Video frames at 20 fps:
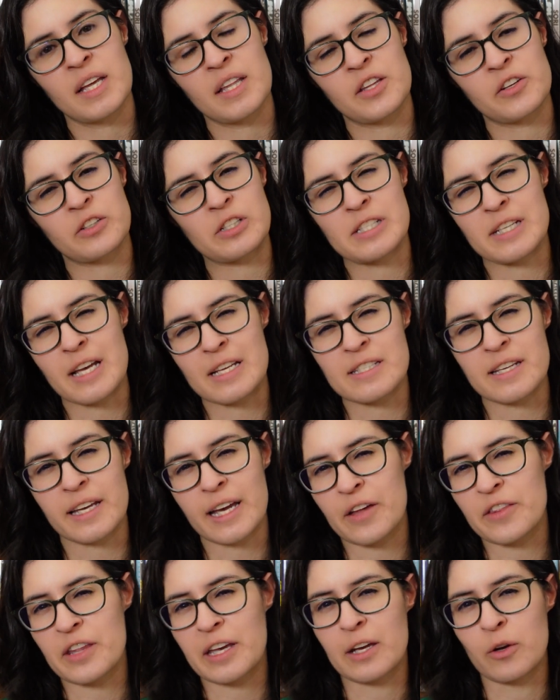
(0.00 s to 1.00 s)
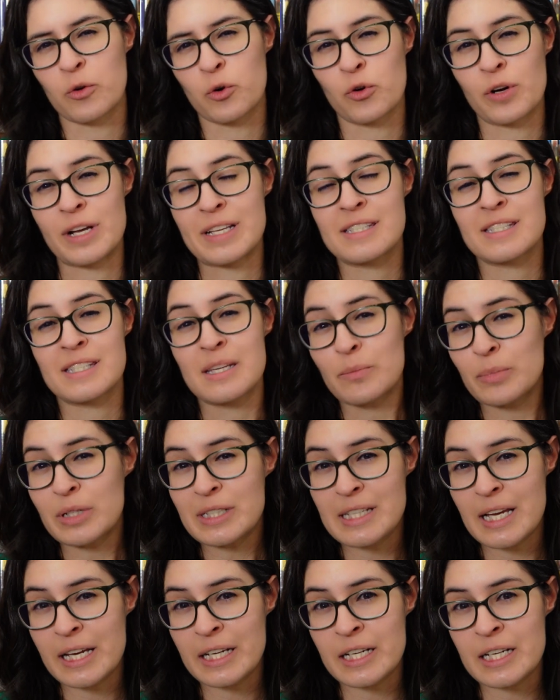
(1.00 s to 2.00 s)
They're discussing how they can create simple
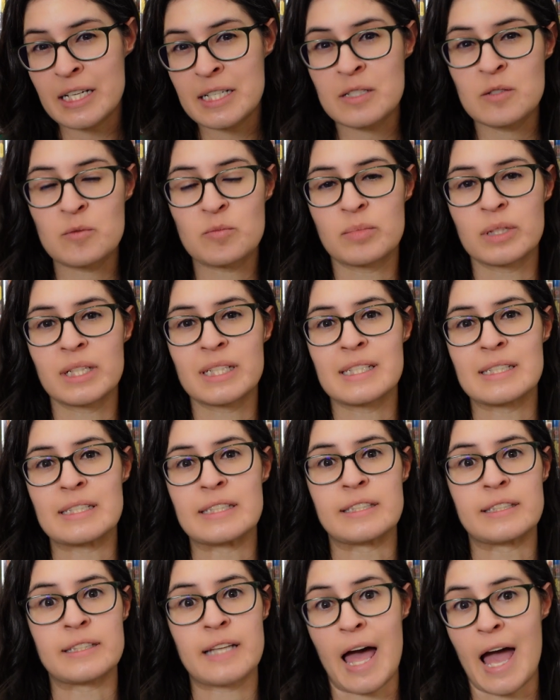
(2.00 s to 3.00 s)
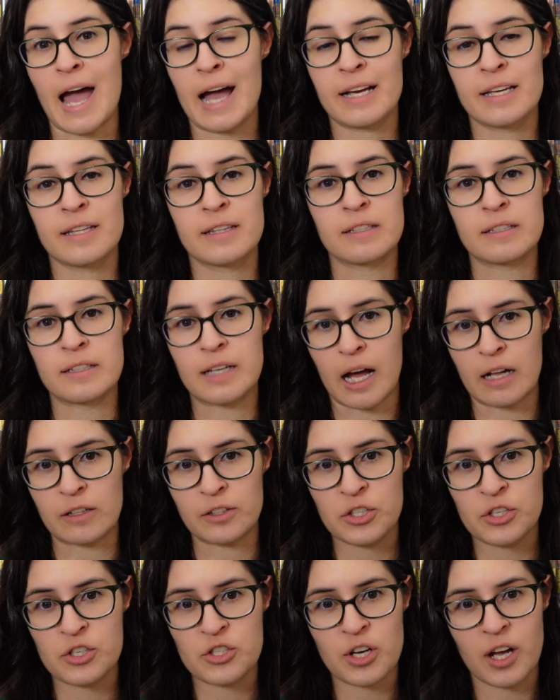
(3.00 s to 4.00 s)
data, but lack the
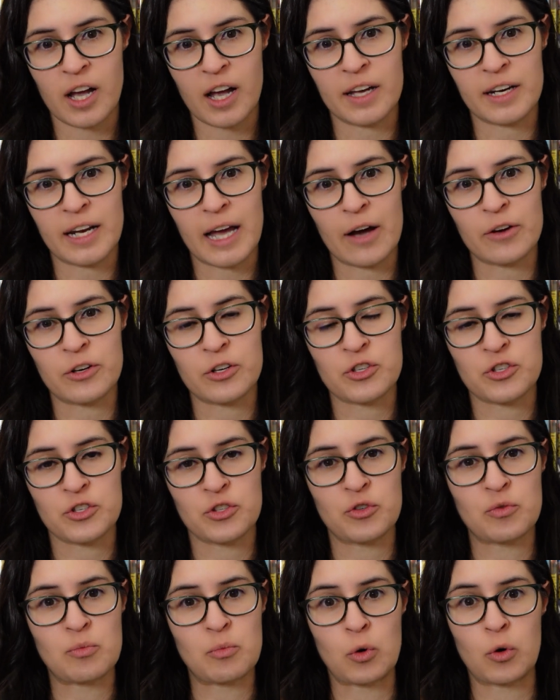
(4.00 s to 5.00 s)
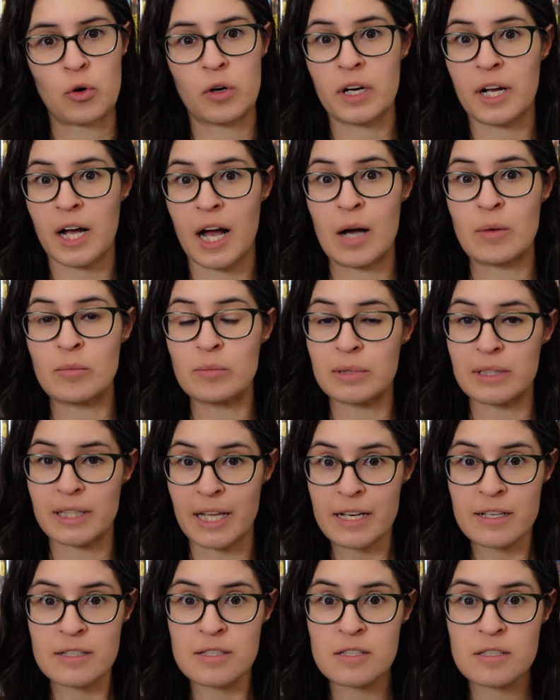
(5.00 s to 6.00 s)
knowledge on how to do more
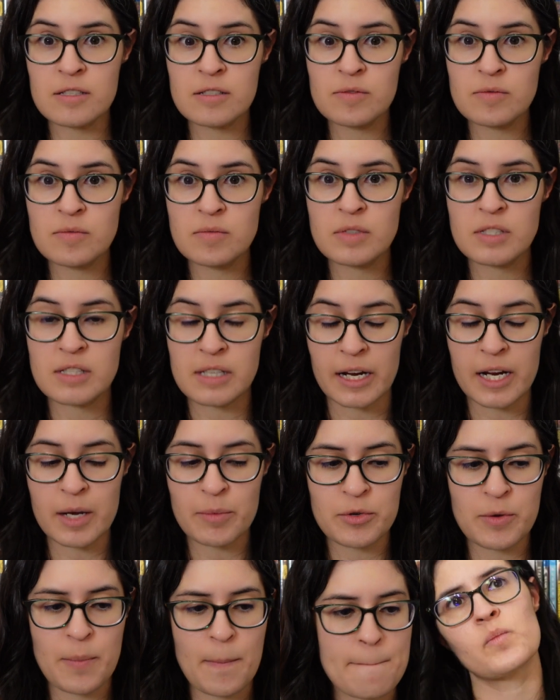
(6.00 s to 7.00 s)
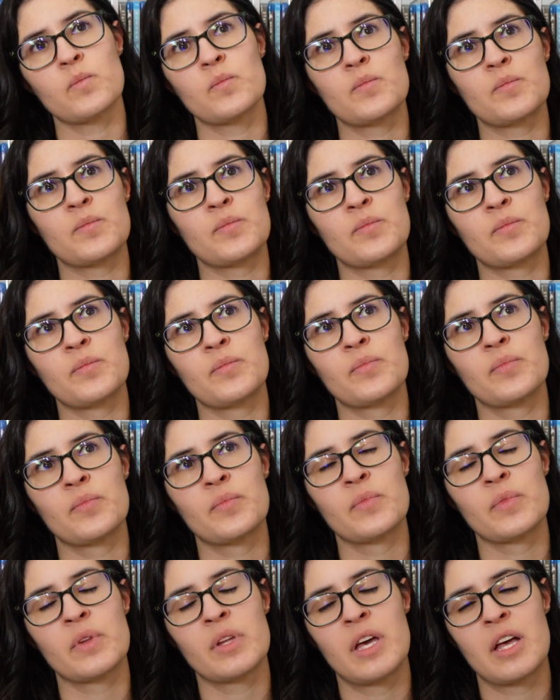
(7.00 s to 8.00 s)
complex setup.
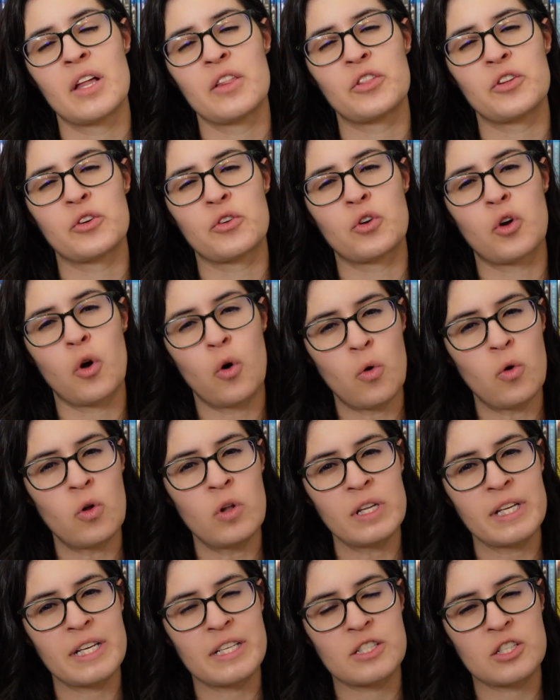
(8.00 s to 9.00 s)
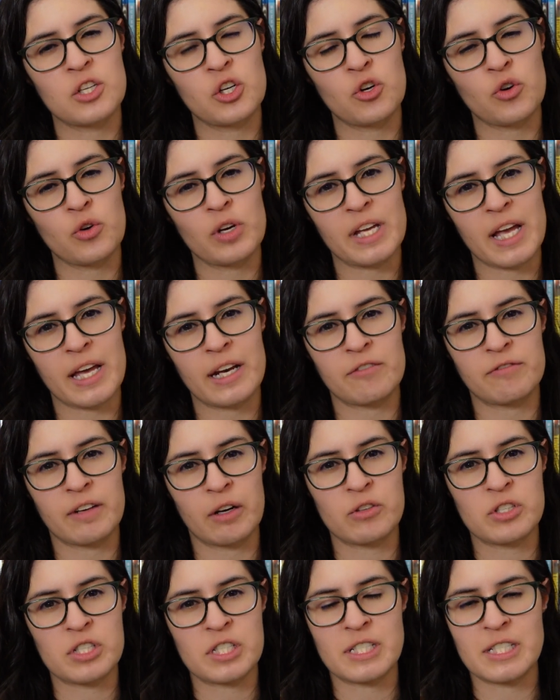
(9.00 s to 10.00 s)
Their goal is to create a
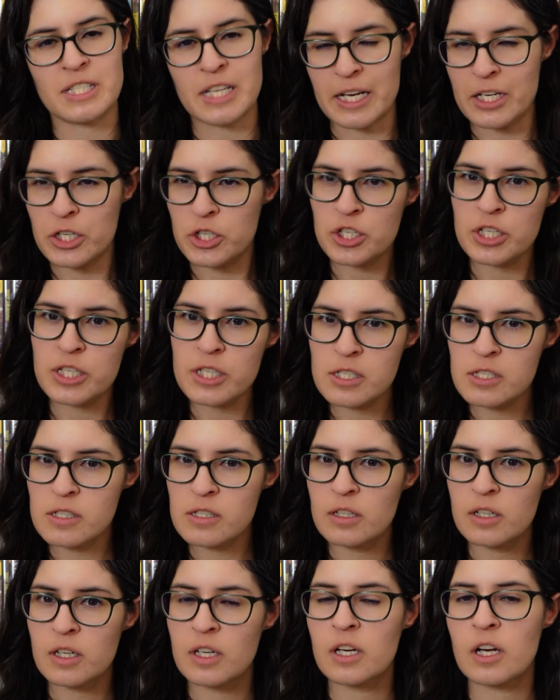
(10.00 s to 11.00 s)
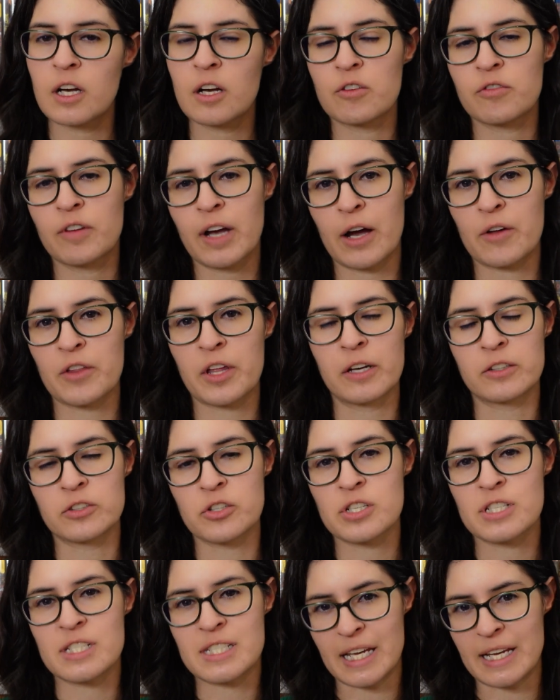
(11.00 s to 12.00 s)
foundation of how they
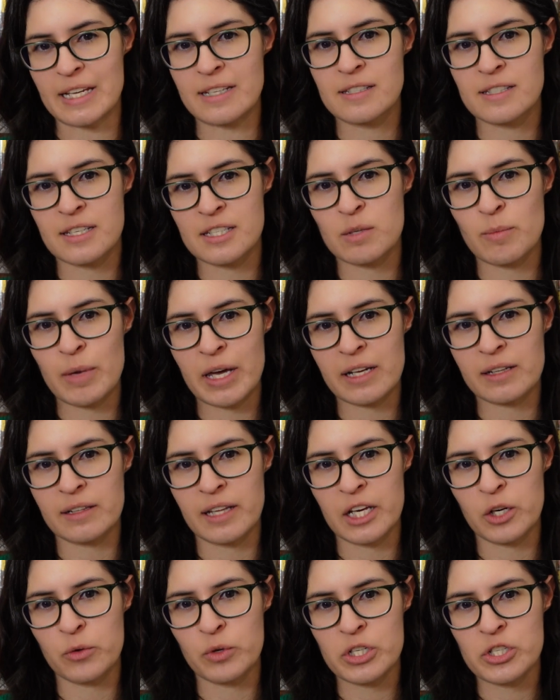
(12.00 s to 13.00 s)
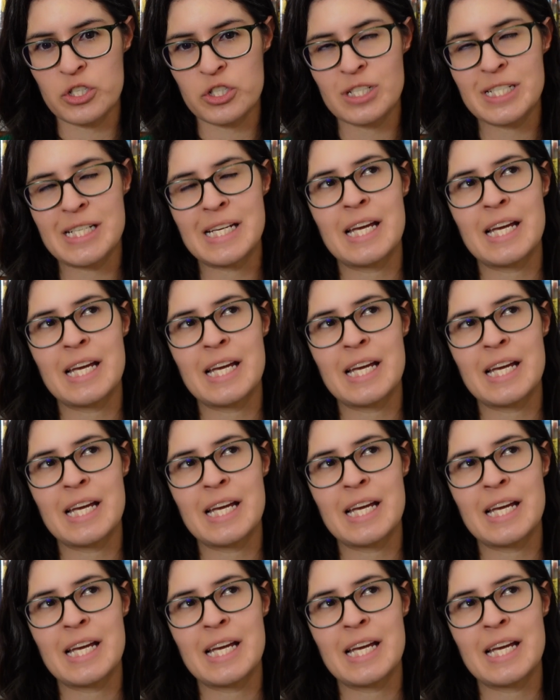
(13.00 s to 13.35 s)
understand systematic language.